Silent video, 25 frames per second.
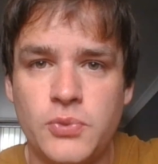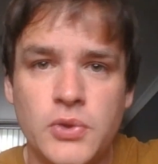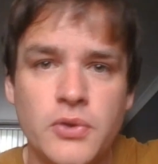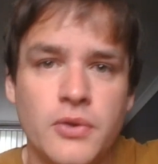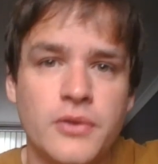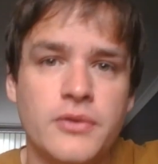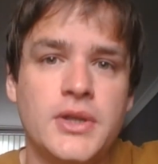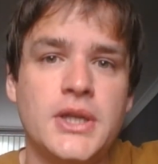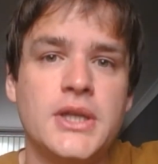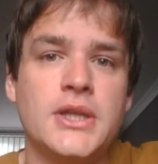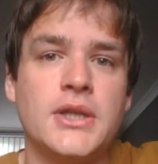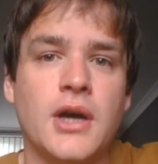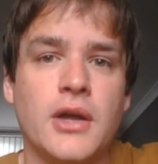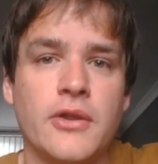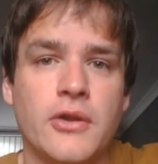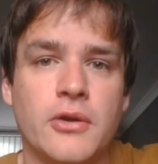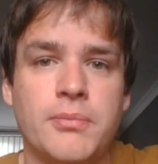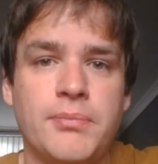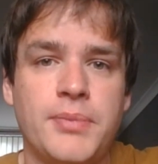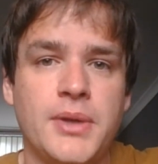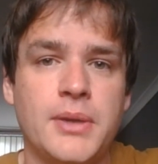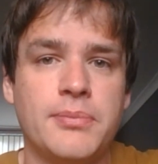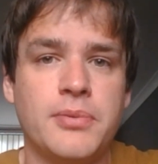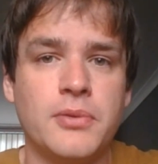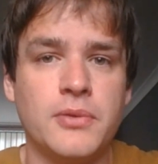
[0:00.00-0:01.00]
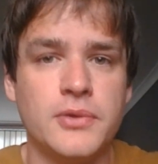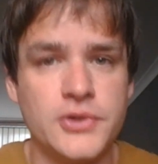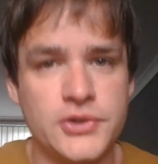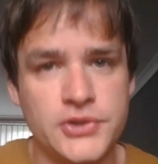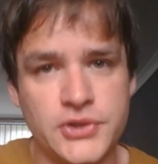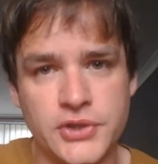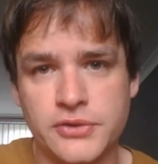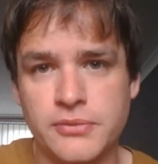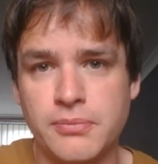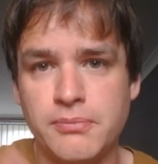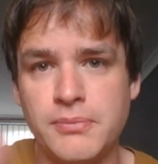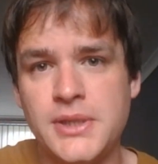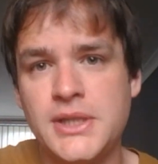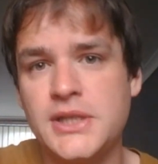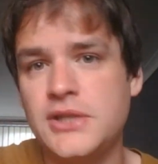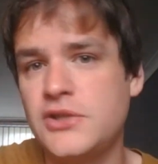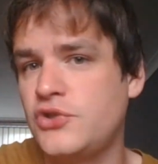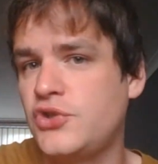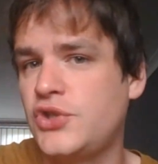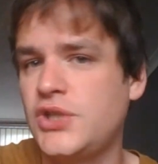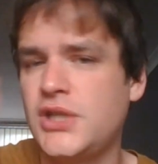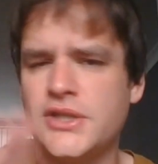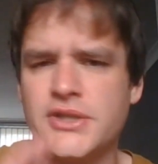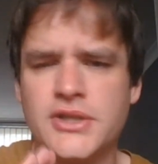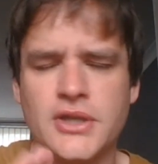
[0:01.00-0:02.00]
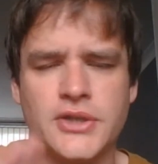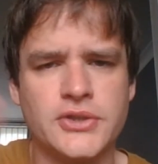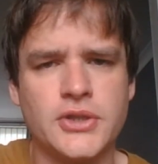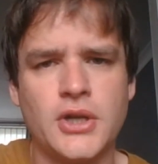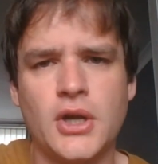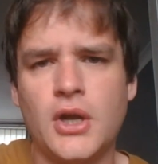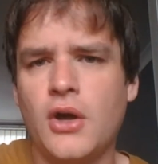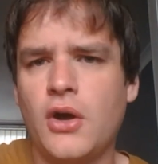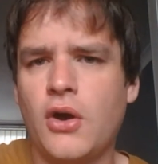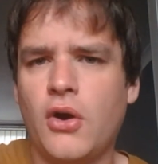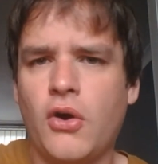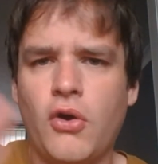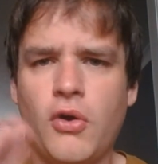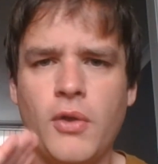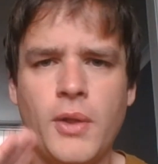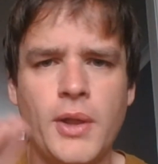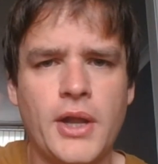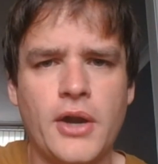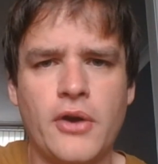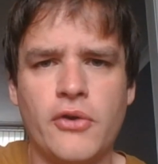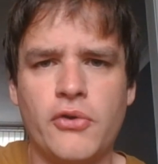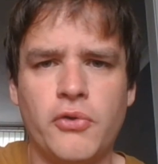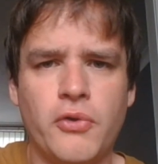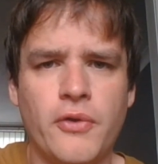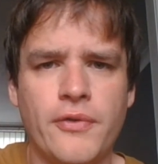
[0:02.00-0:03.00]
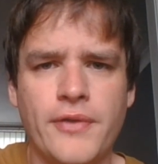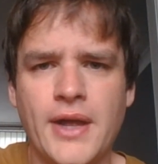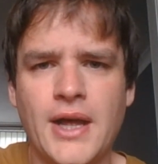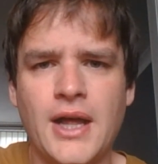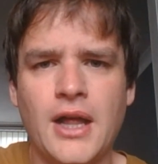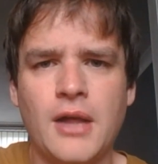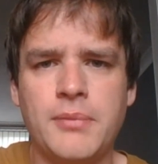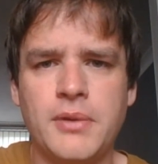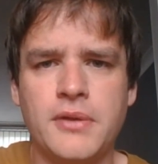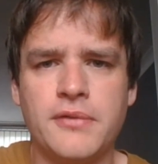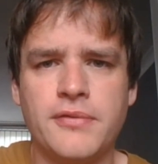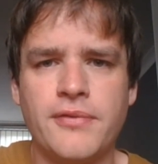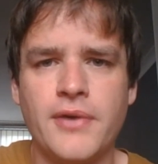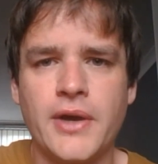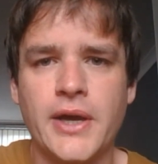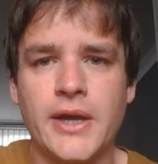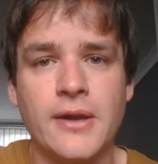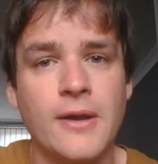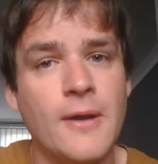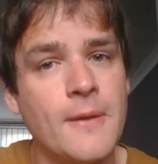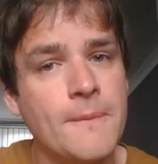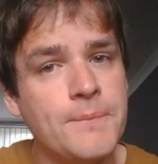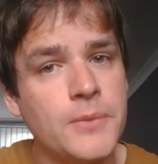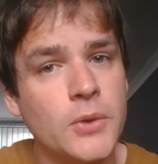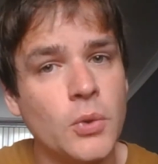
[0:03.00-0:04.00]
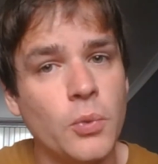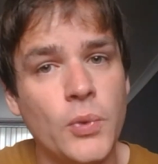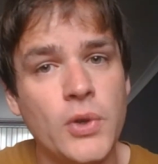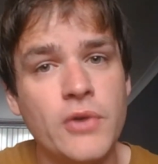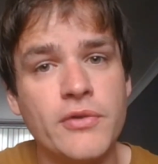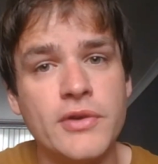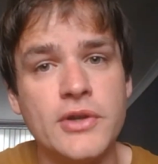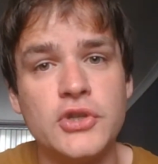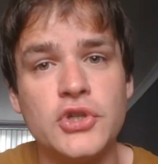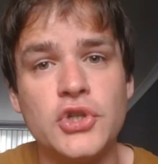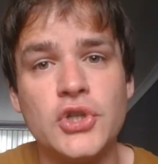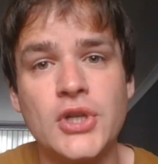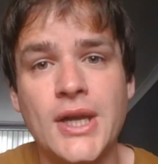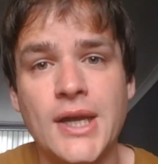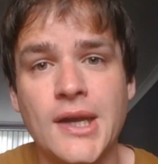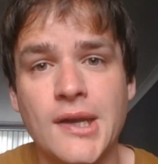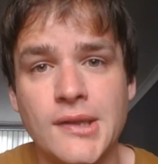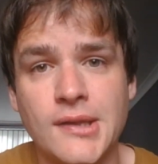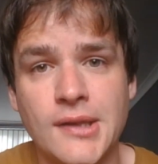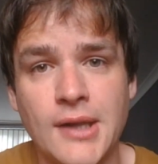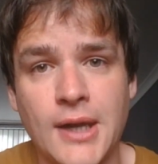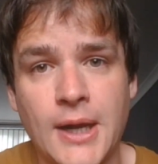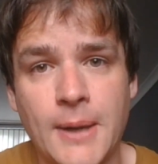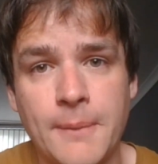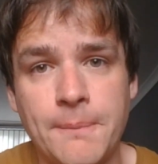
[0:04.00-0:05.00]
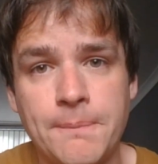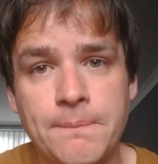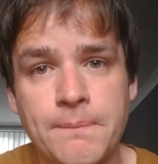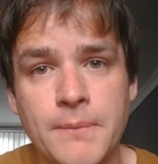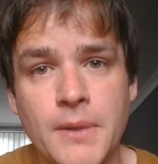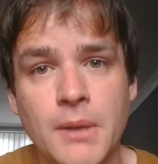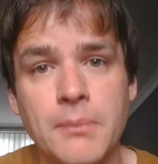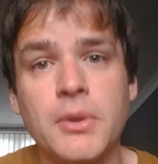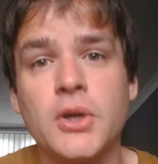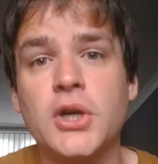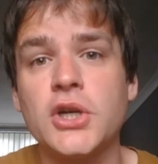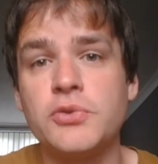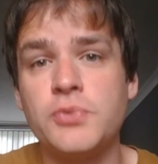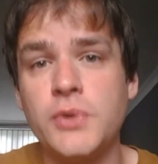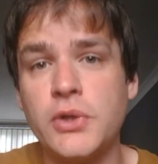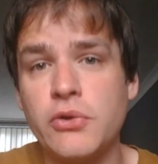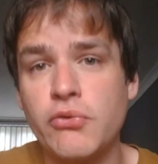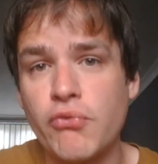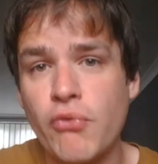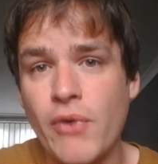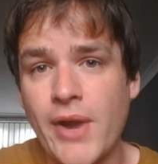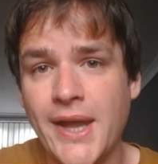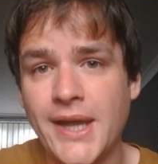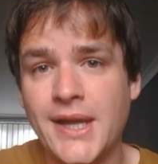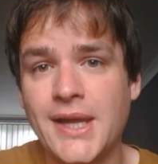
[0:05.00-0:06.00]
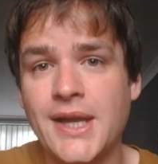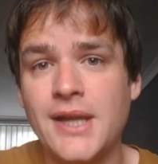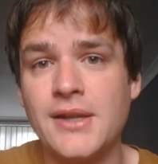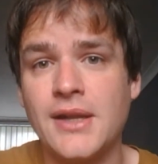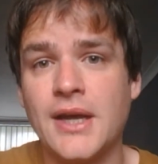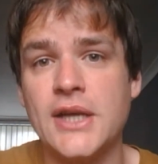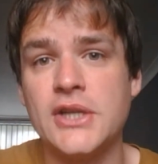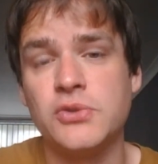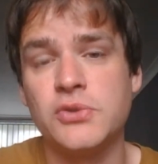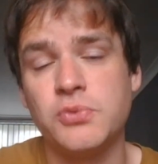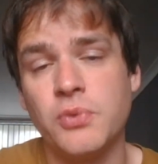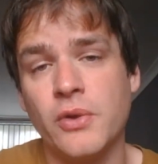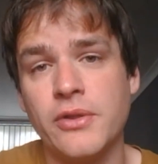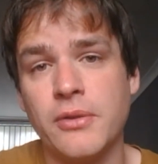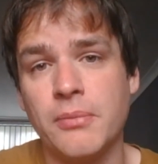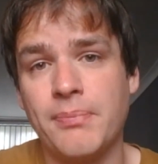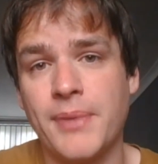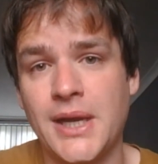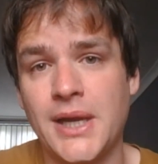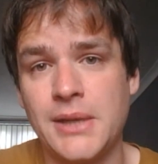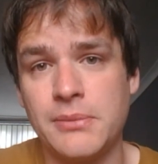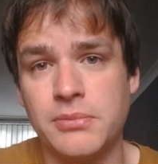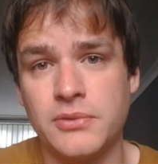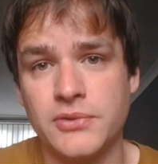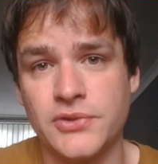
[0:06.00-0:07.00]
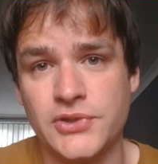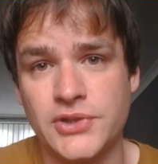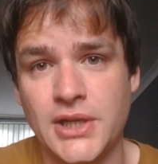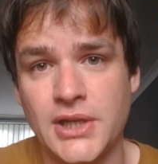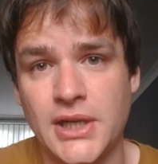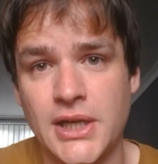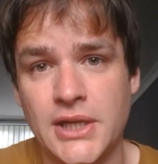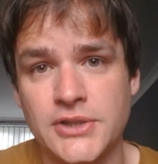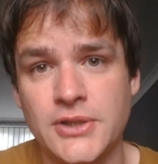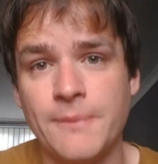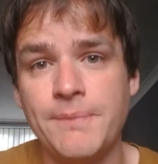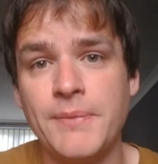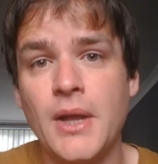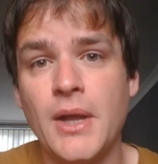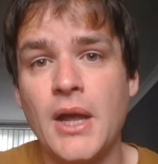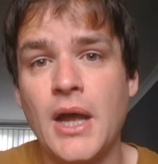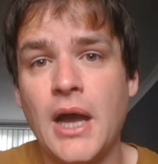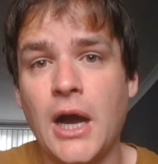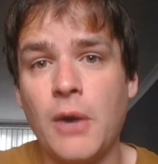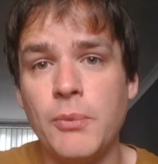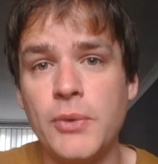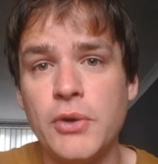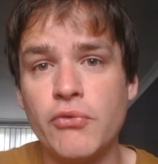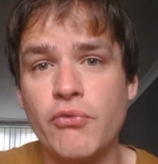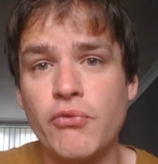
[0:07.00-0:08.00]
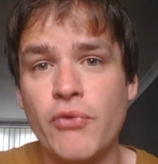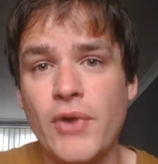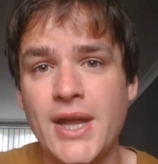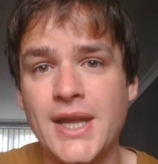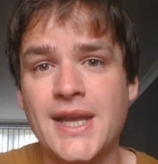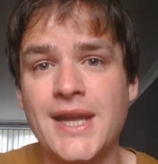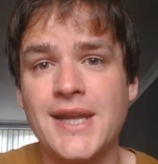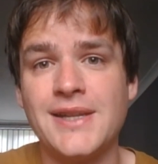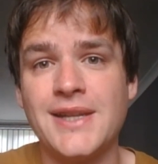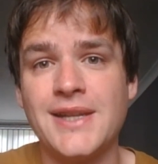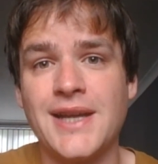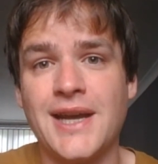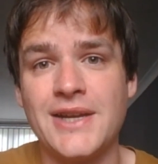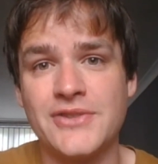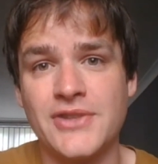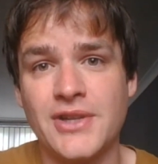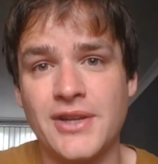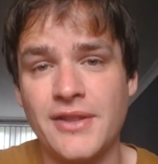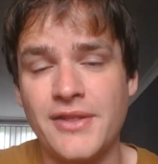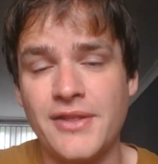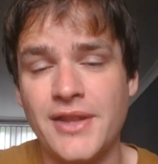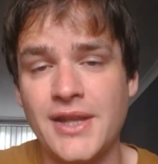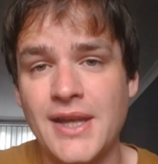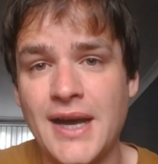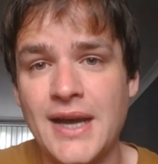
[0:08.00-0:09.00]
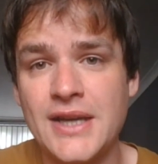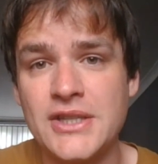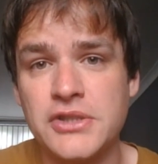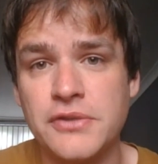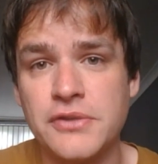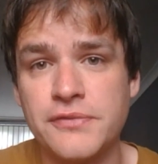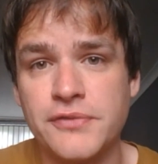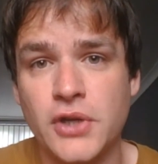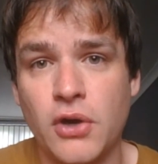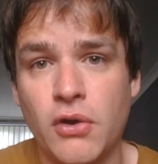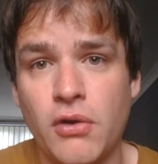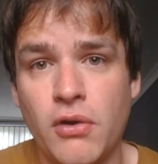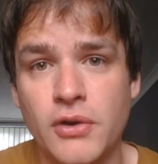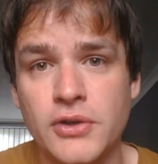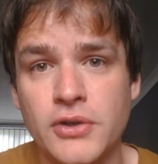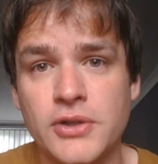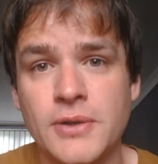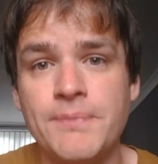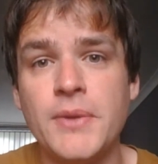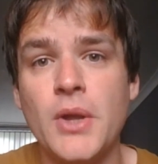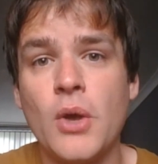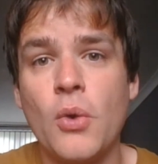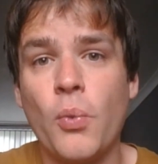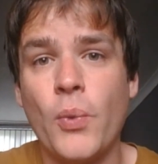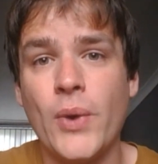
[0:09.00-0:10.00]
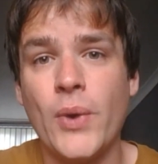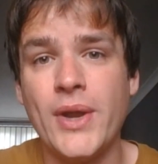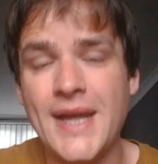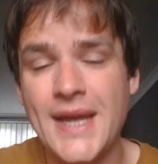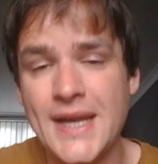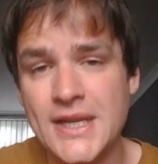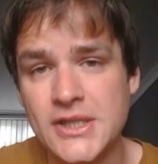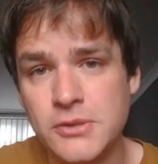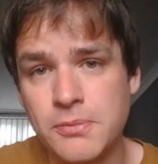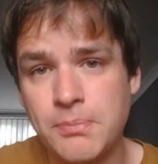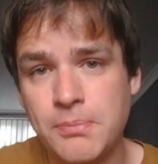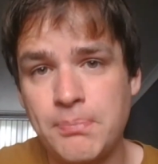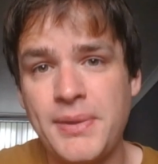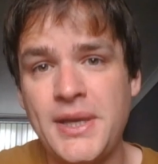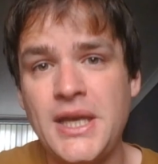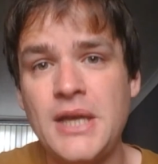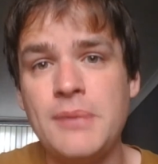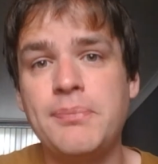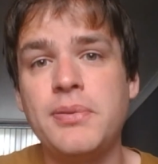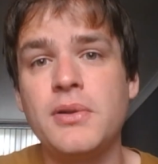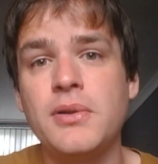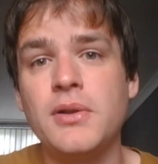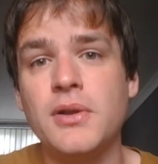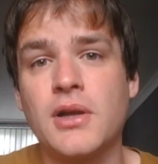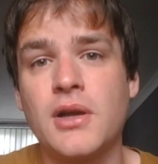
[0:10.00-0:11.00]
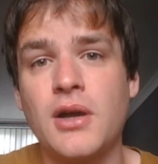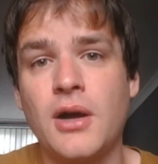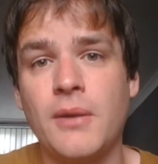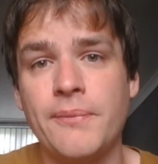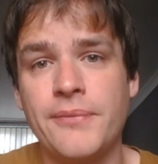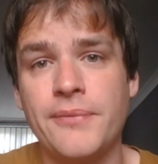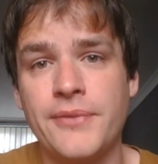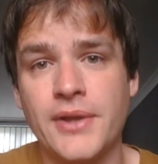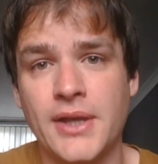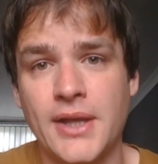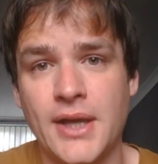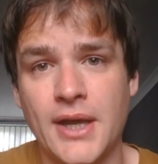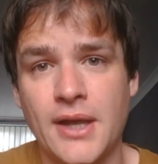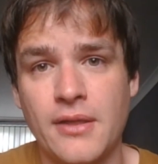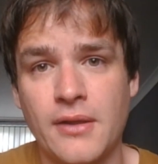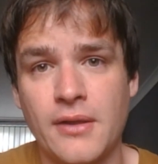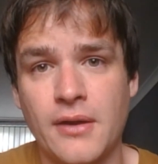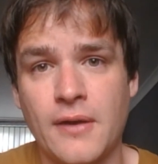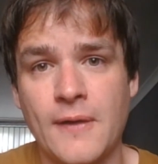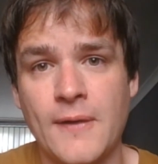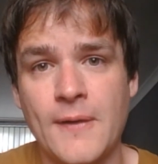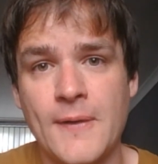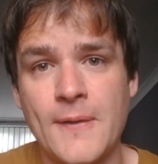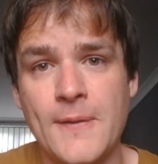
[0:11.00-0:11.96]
we don't need other people, it's just me and Jesus all on our own, that'll be fine. We reject that because we recognise what the Bible says and we recognise that in the eyes of God, when his people come together,